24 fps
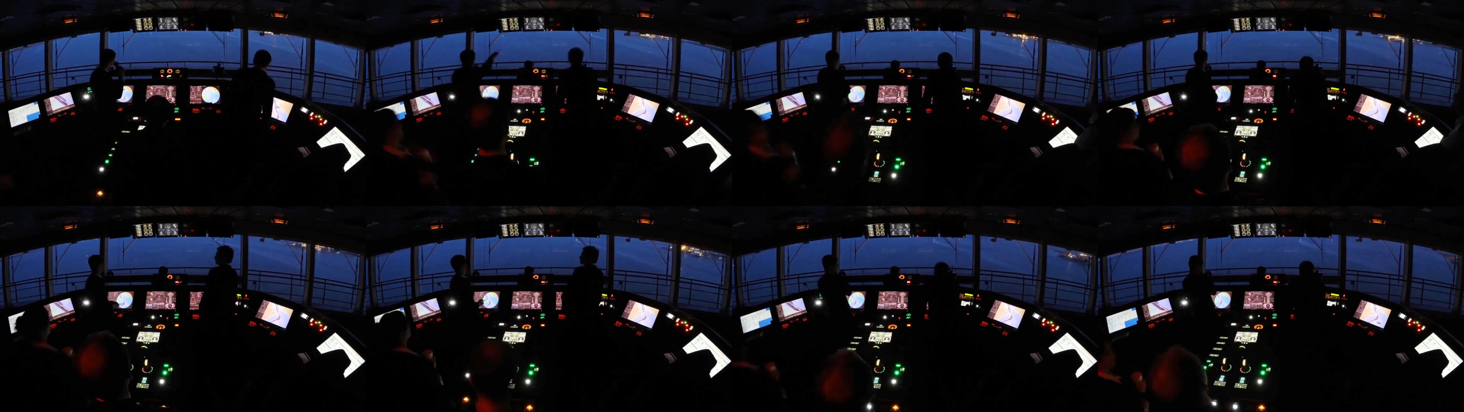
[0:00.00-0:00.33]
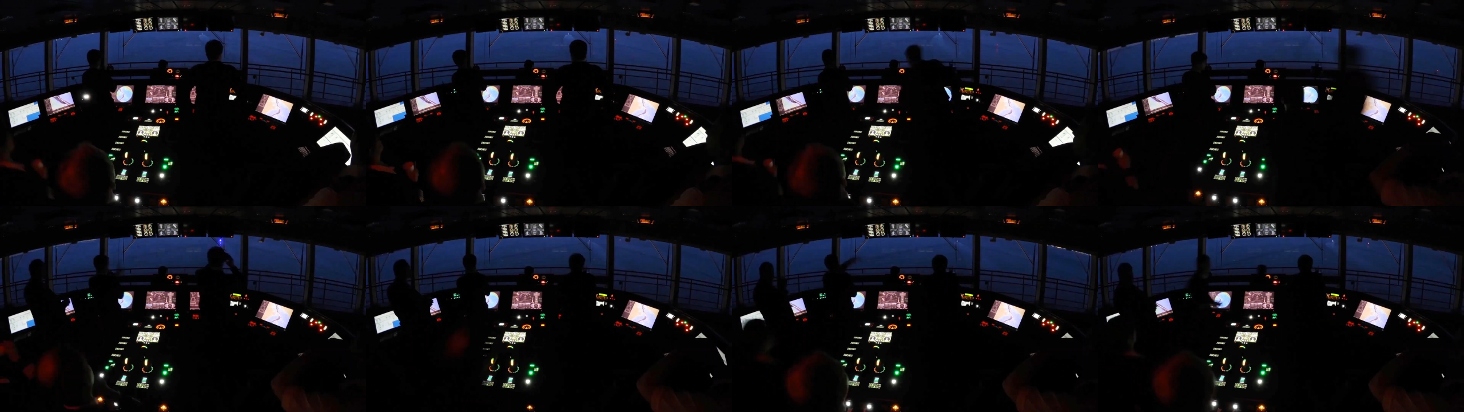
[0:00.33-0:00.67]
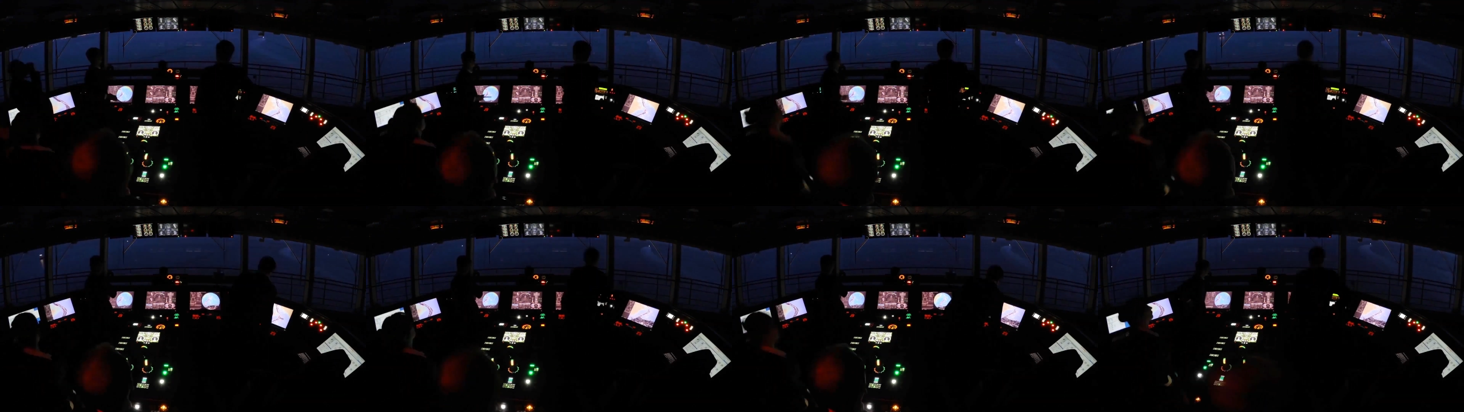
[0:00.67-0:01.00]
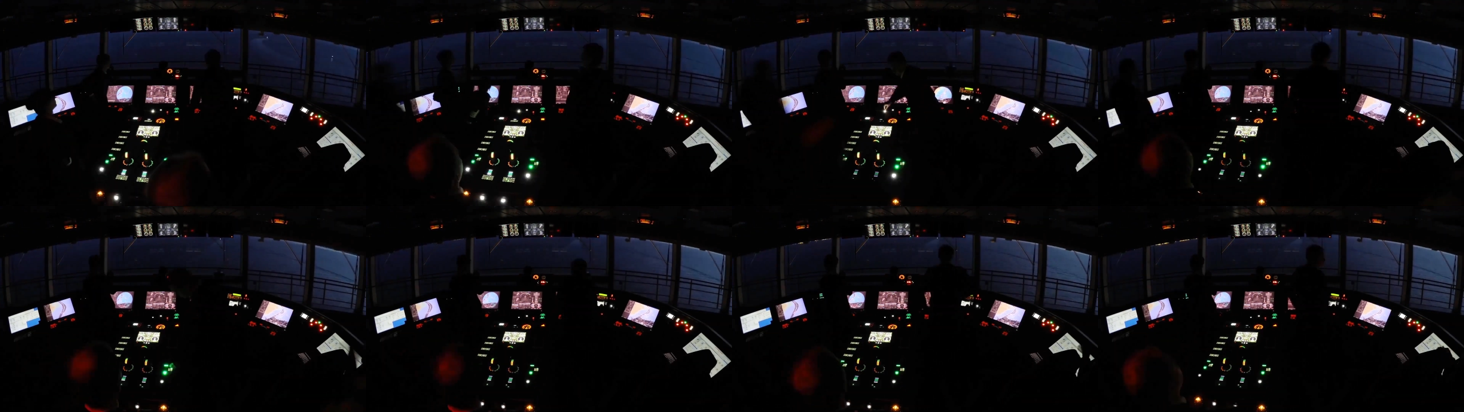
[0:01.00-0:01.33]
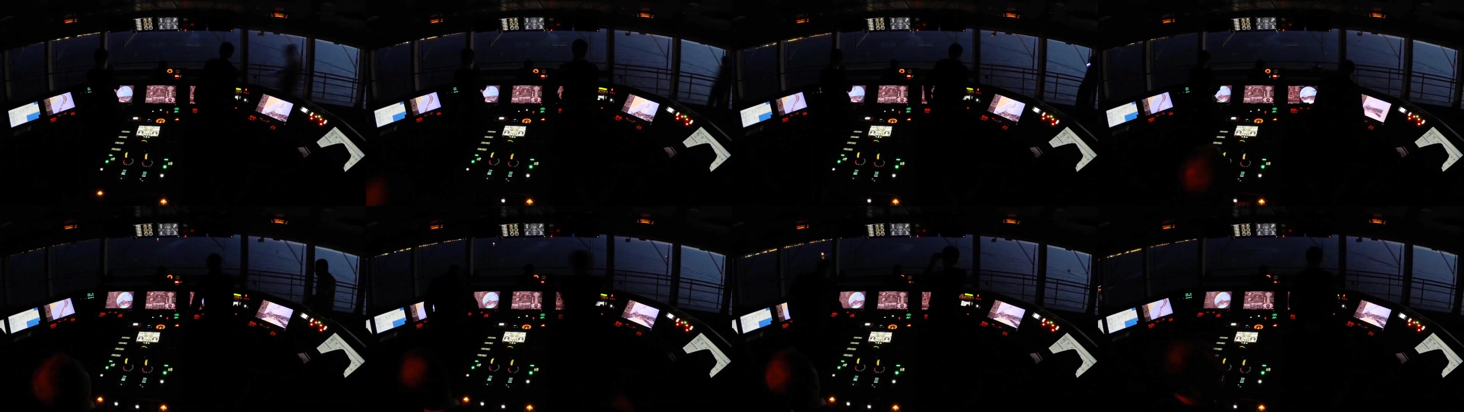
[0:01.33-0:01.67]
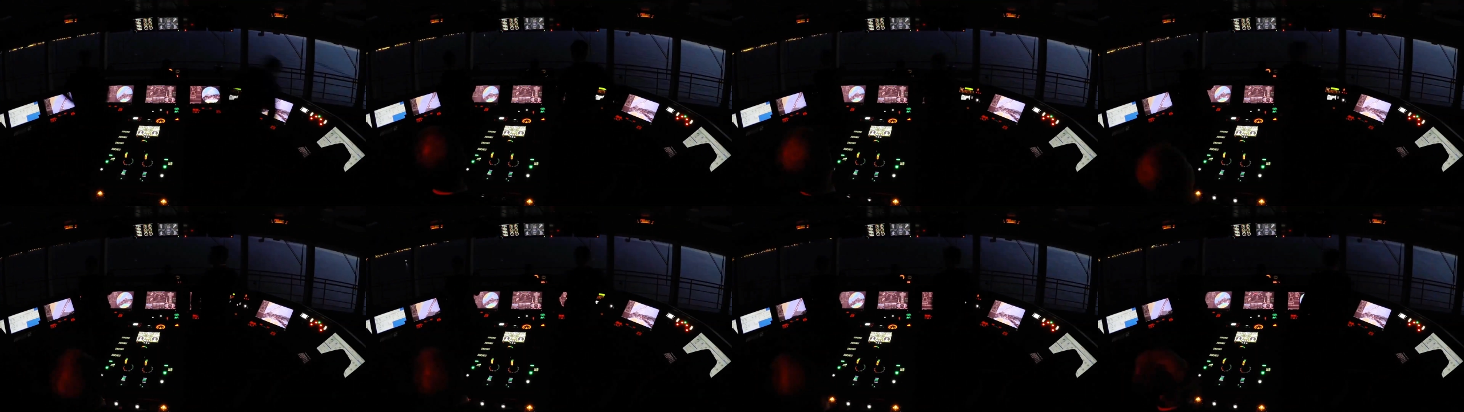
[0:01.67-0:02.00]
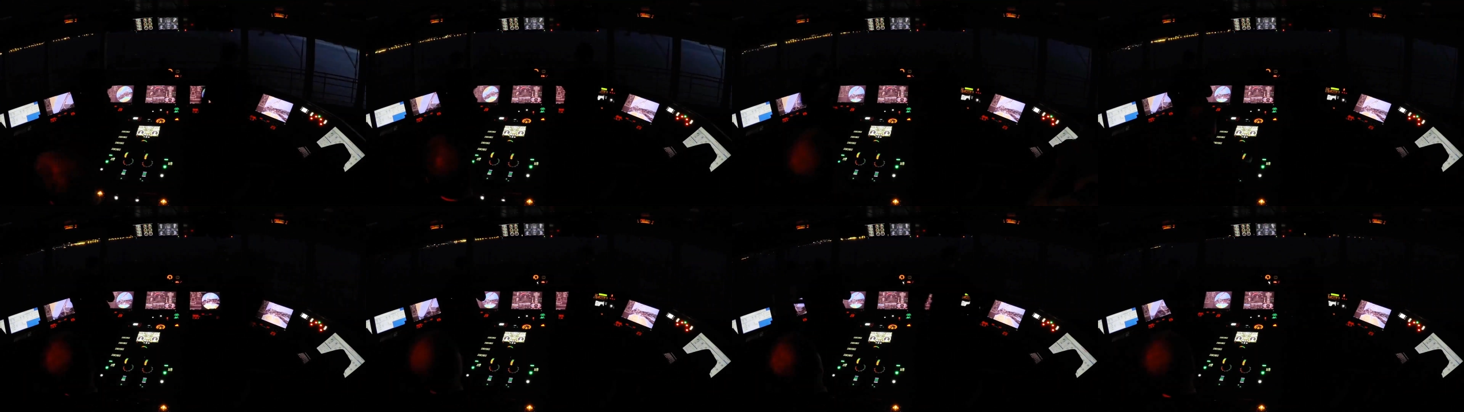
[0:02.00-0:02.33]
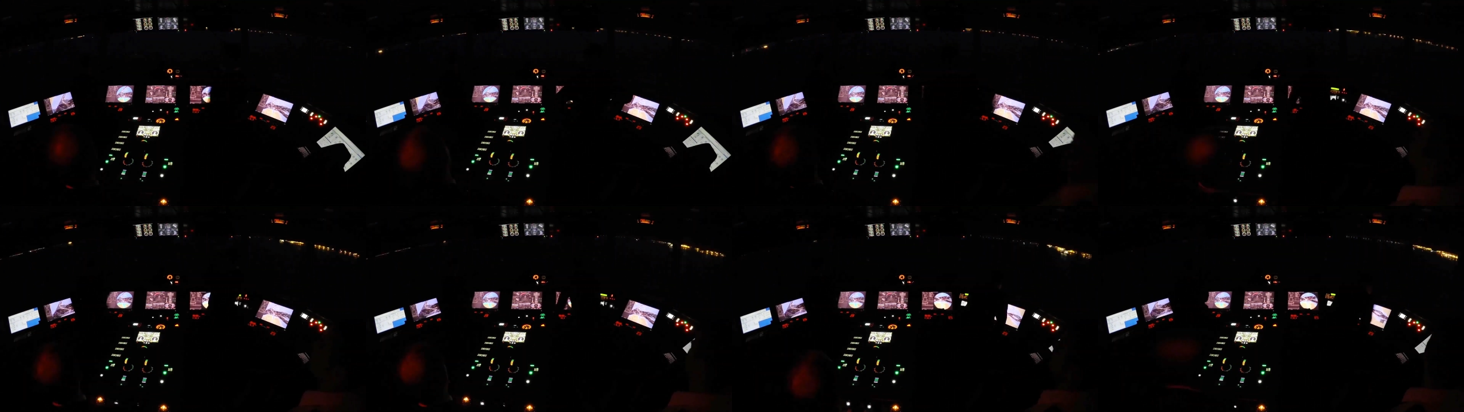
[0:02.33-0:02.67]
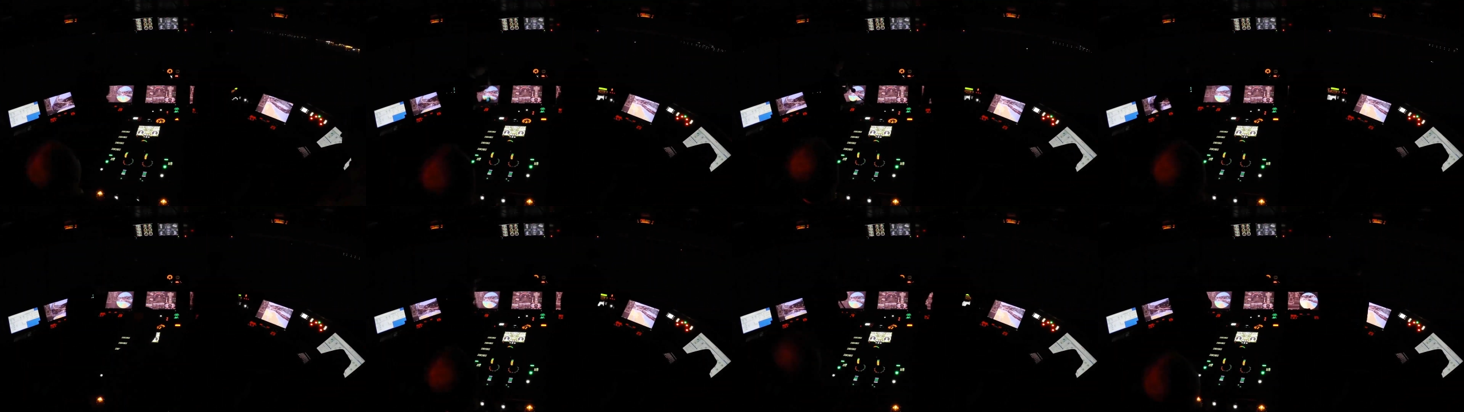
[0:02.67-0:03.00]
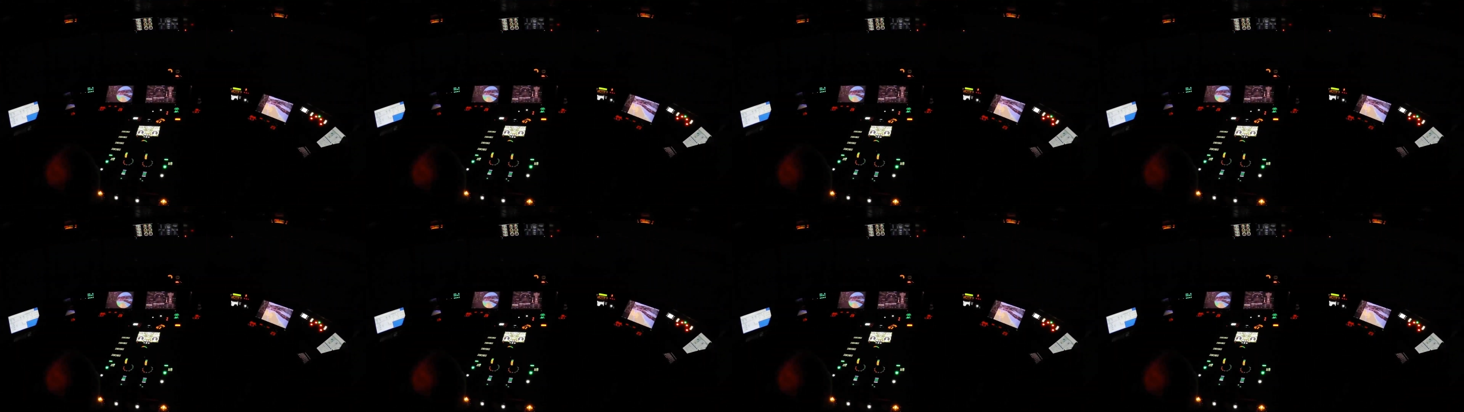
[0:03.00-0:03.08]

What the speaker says: No face is visible, so there are no lips to read.